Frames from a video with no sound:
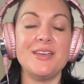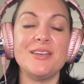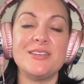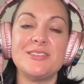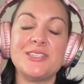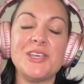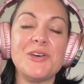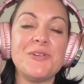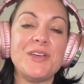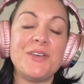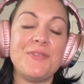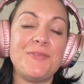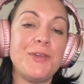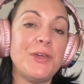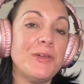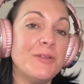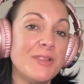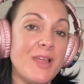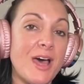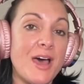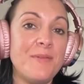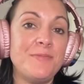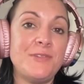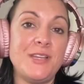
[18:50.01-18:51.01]
So if you
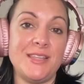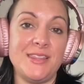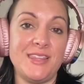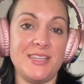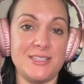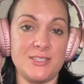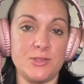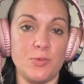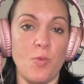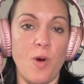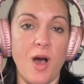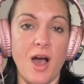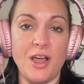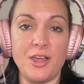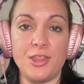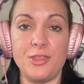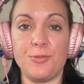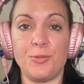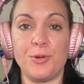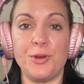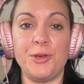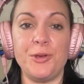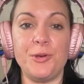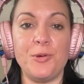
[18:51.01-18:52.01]
loved this
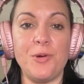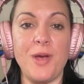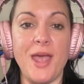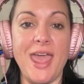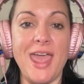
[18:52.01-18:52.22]
walkthrough